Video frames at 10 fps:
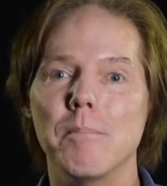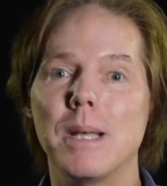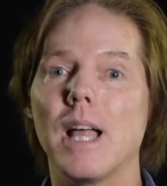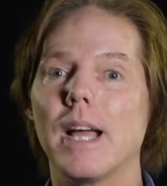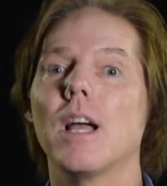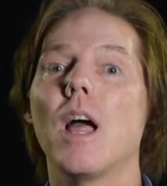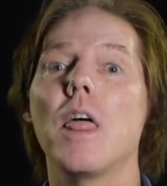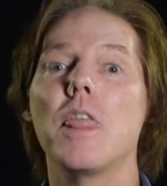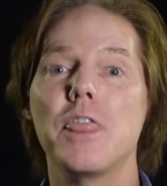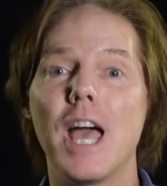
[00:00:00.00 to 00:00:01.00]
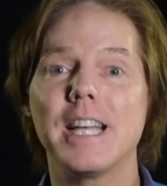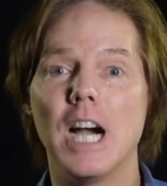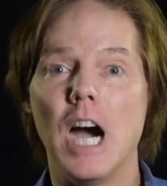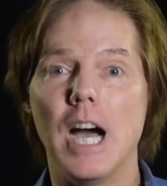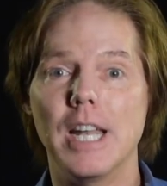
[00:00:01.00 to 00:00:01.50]
Be like, thank
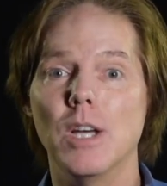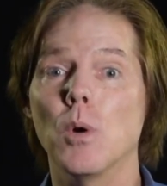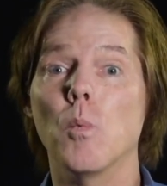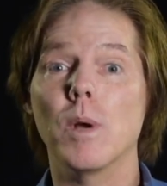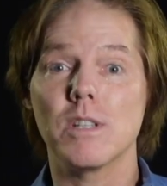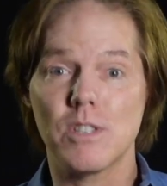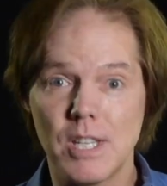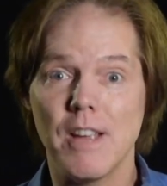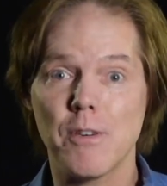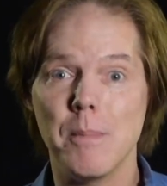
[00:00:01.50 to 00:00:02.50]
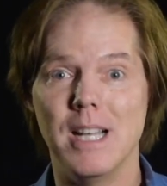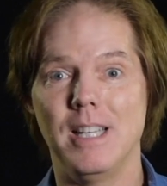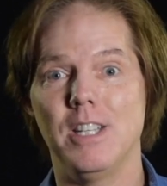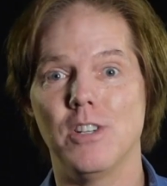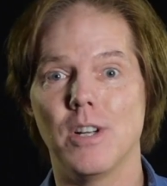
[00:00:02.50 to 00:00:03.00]
God we are safe from
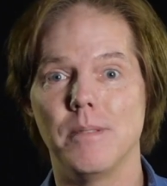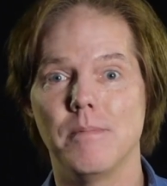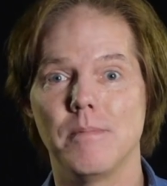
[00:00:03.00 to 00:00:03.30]
alien urine.